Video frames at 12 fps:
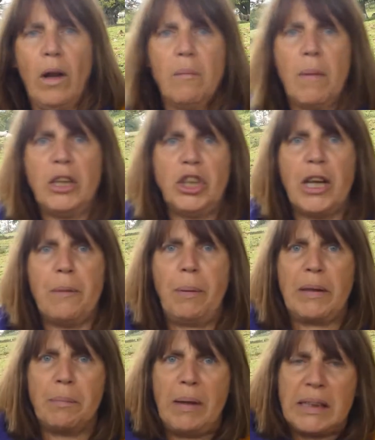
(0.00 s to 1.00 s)
of my sheep
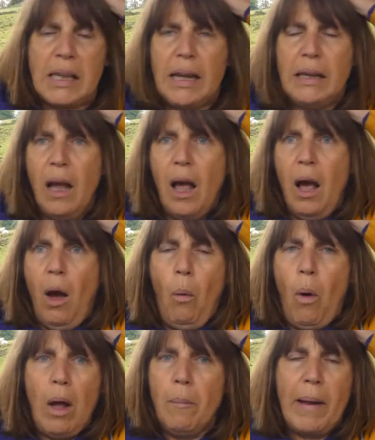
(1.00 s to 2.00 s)
is missing.
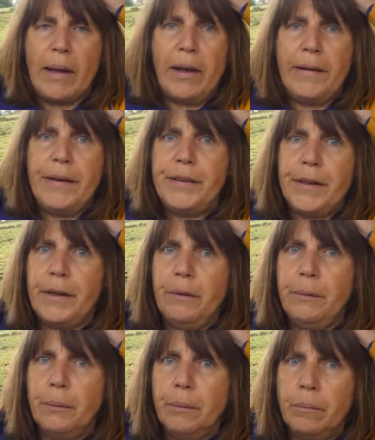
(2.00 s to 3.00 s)
What am I going to do?